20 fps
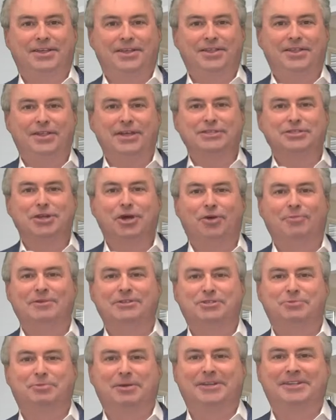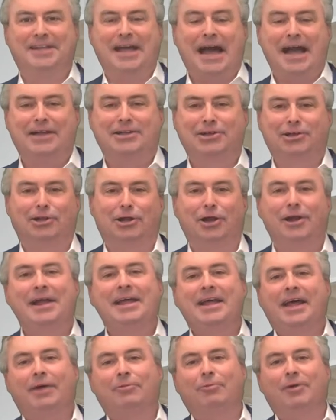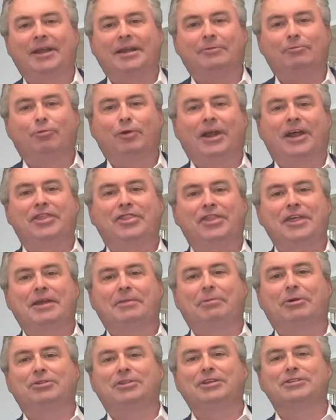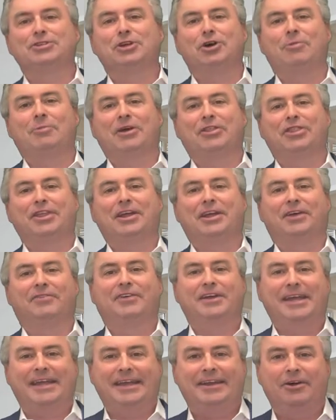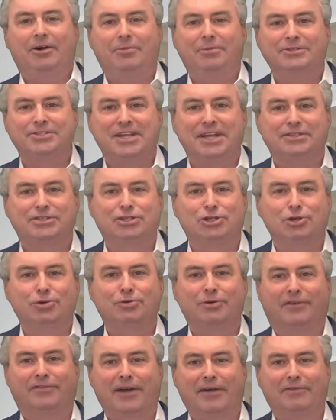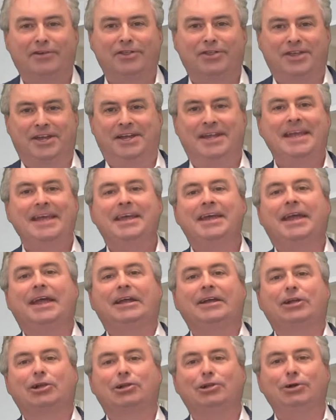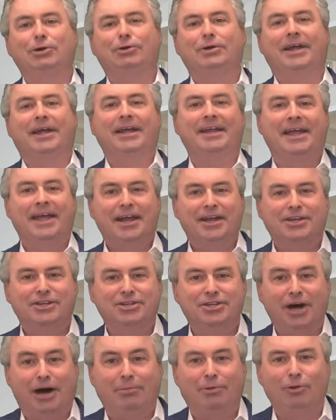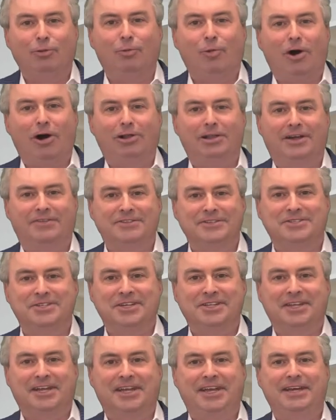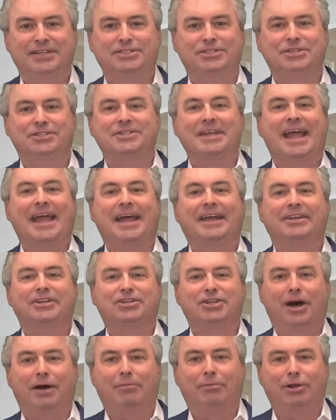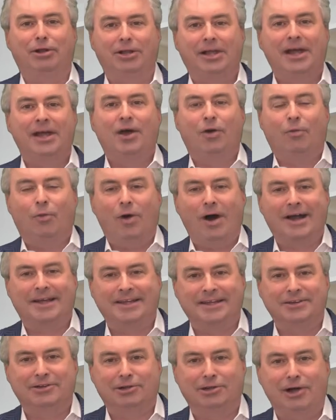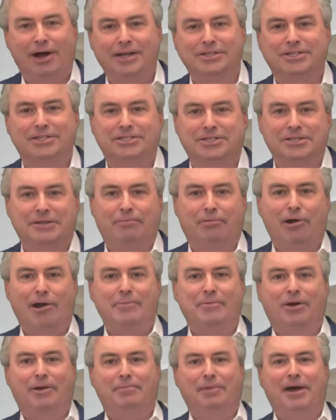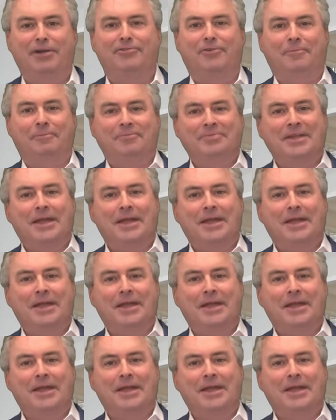This home is spectacular. And when I think about this home, I think of it almost has two of everything, including double wall ovens in the kitchens and double walk-in closets in the primary bedroom.